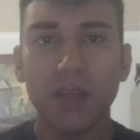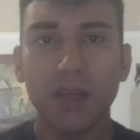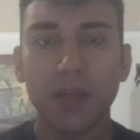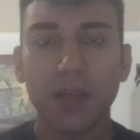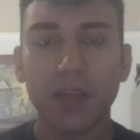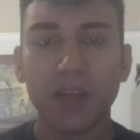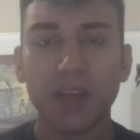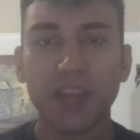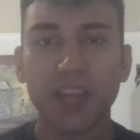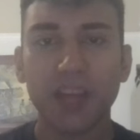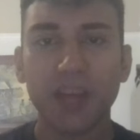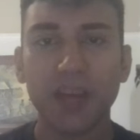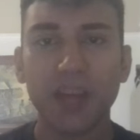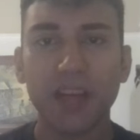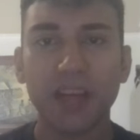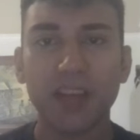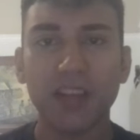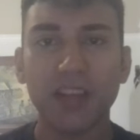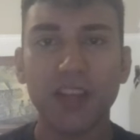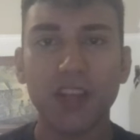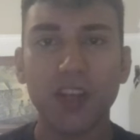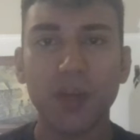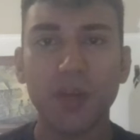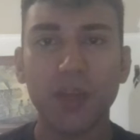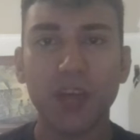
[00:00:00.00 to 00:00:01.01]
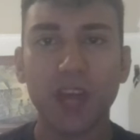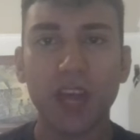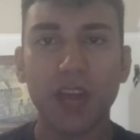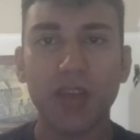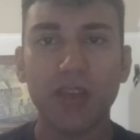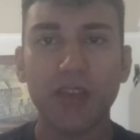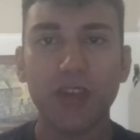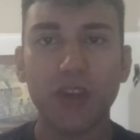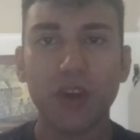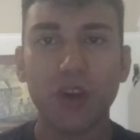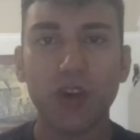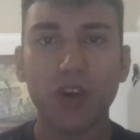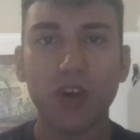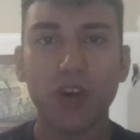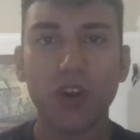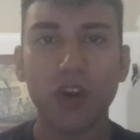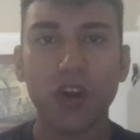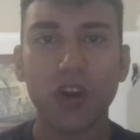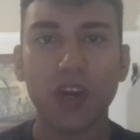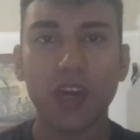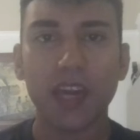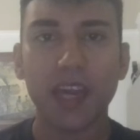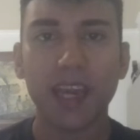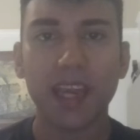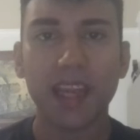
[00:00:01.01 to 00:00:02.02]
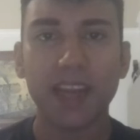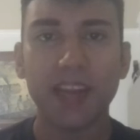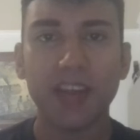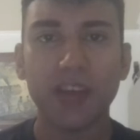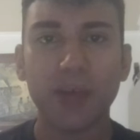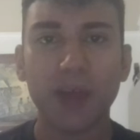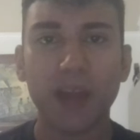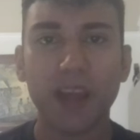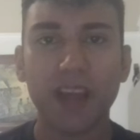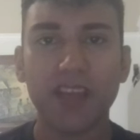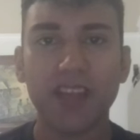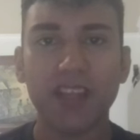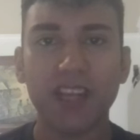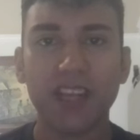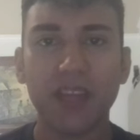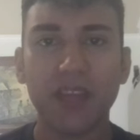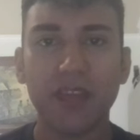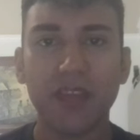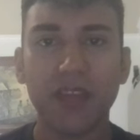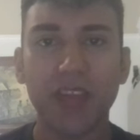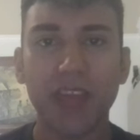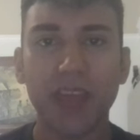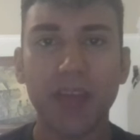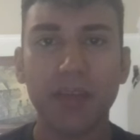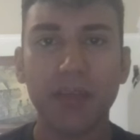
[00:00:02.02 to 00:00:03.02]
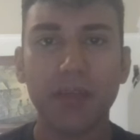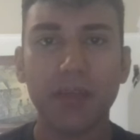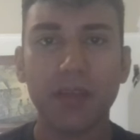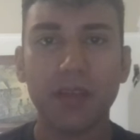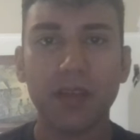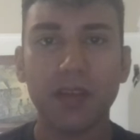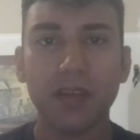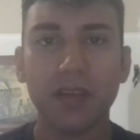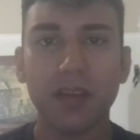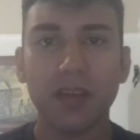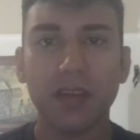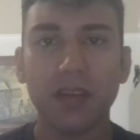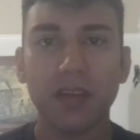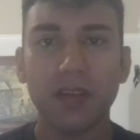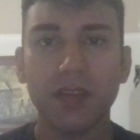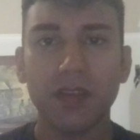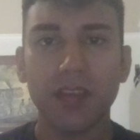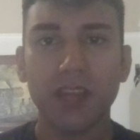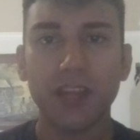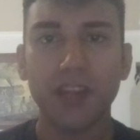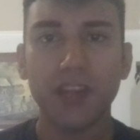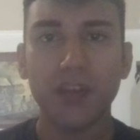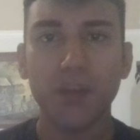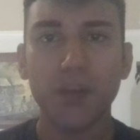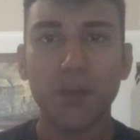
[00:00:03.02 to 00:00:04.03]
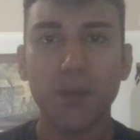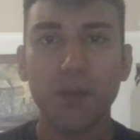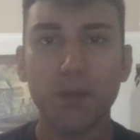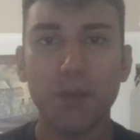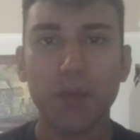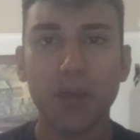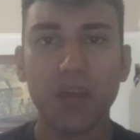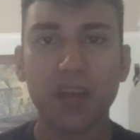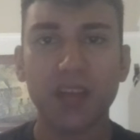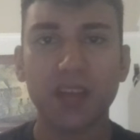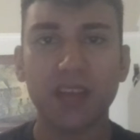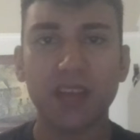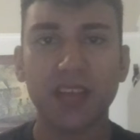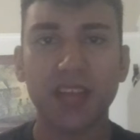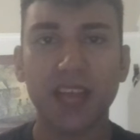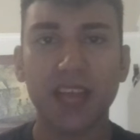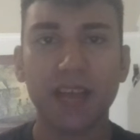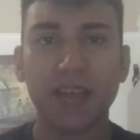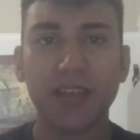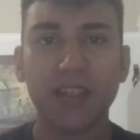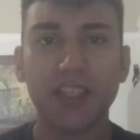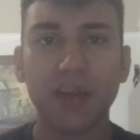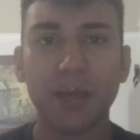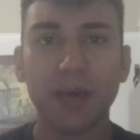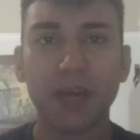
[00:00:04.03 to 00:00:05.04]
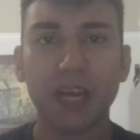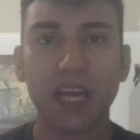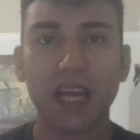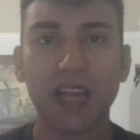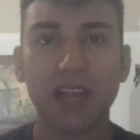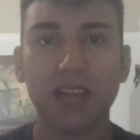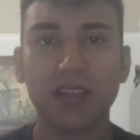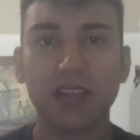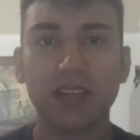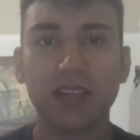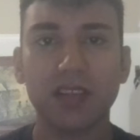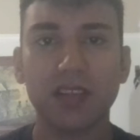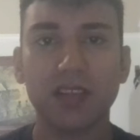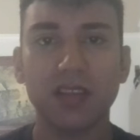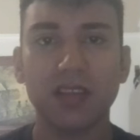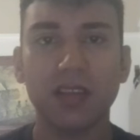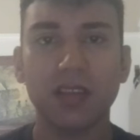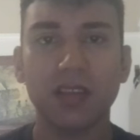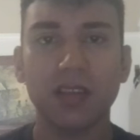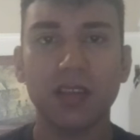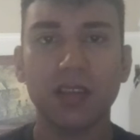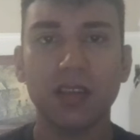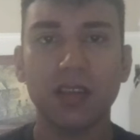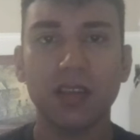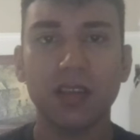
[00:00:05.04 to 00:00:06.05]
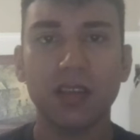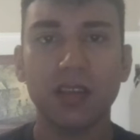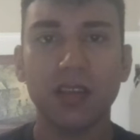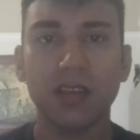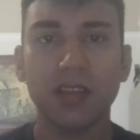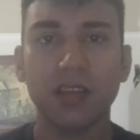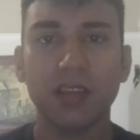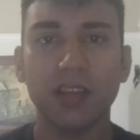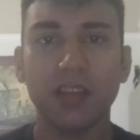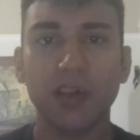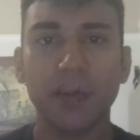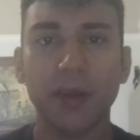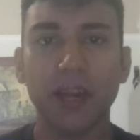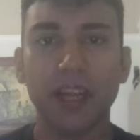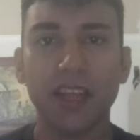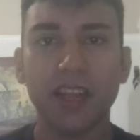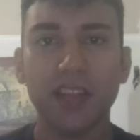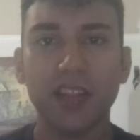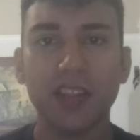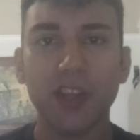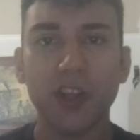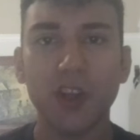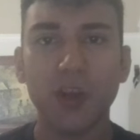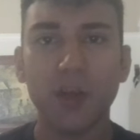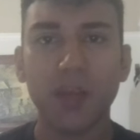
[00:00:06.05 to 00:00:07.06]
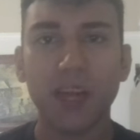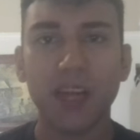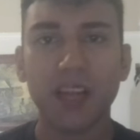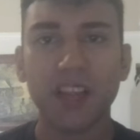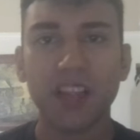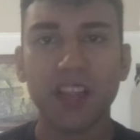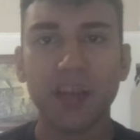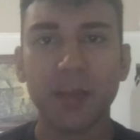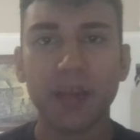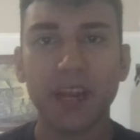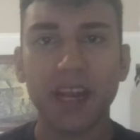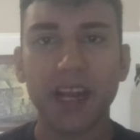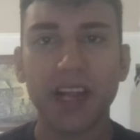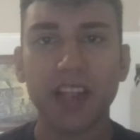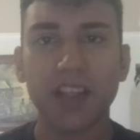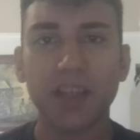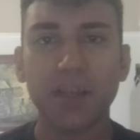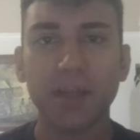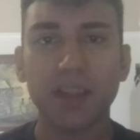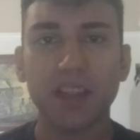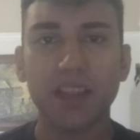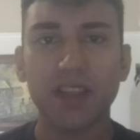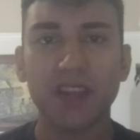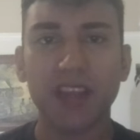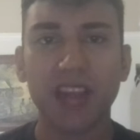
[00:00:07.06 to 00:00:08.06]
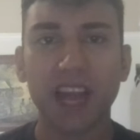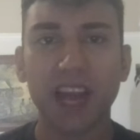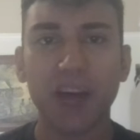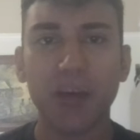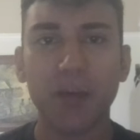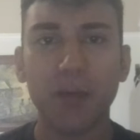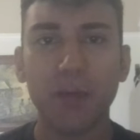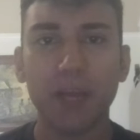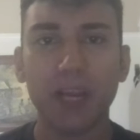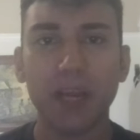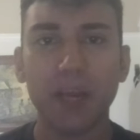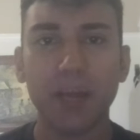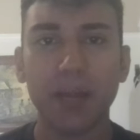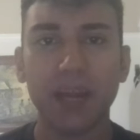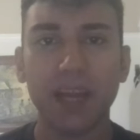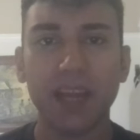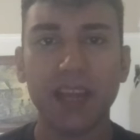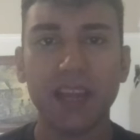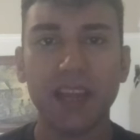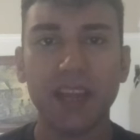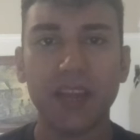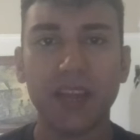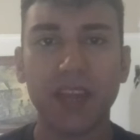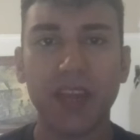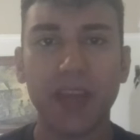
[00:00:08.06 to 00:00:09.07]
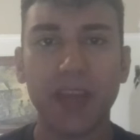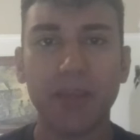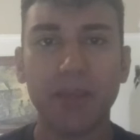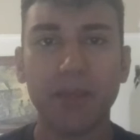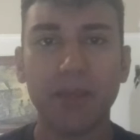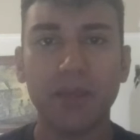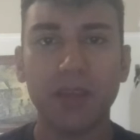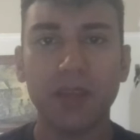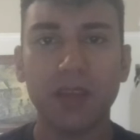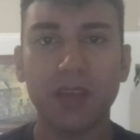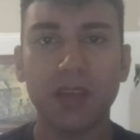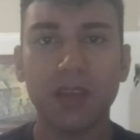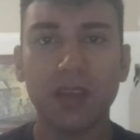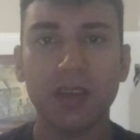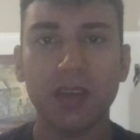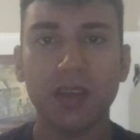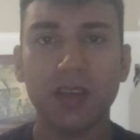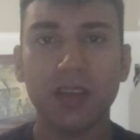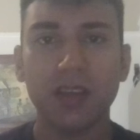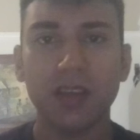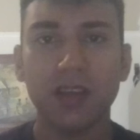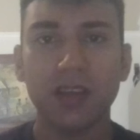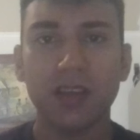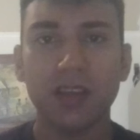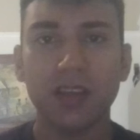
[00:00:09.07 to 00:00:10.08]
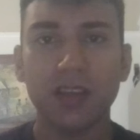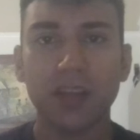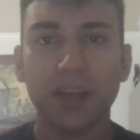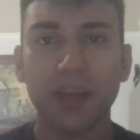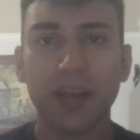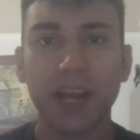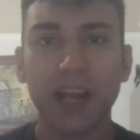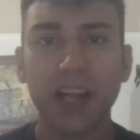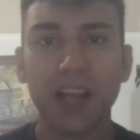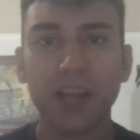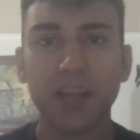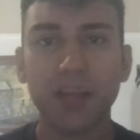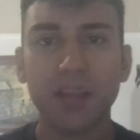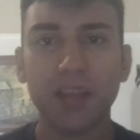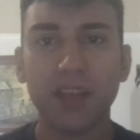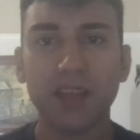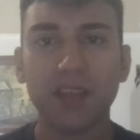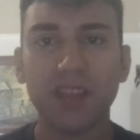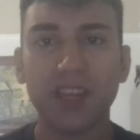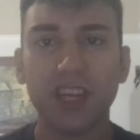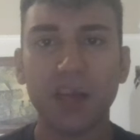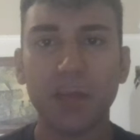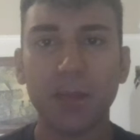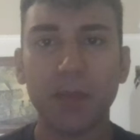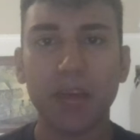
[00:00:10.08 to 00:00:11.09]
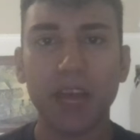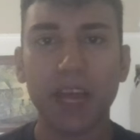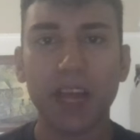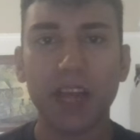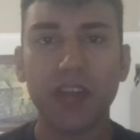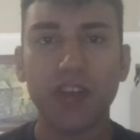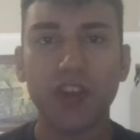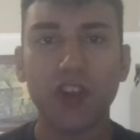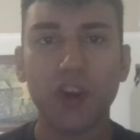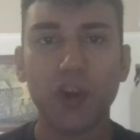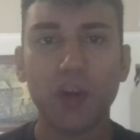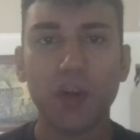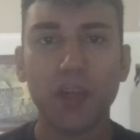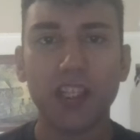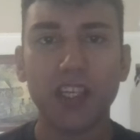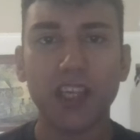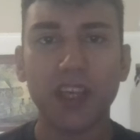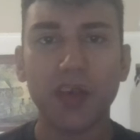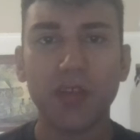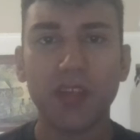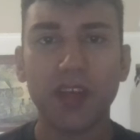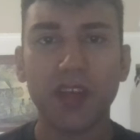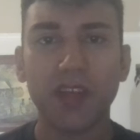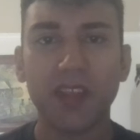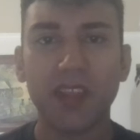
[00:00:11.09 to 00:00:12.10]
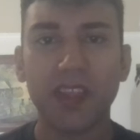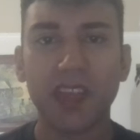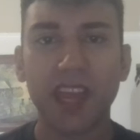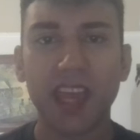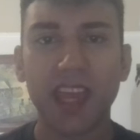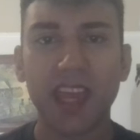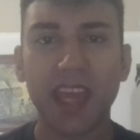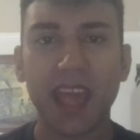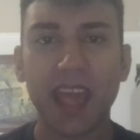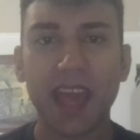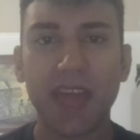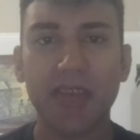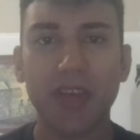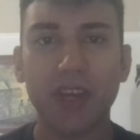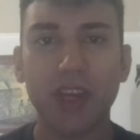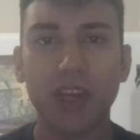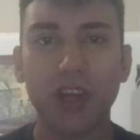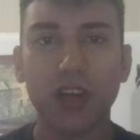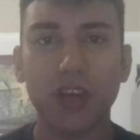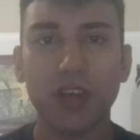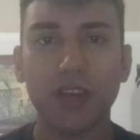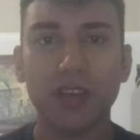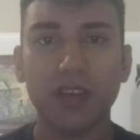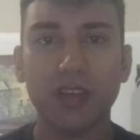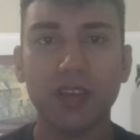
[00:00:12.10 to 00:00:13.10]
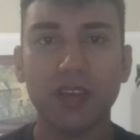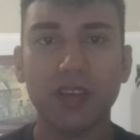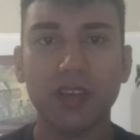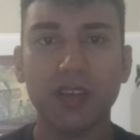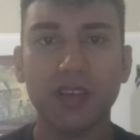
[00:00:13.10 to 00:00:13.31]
Because they will assume that if you're no longer interested in them, then you must have someone else they will assume that someone else must have out manipulated them. Someone else must have done a better job at you than they ever could,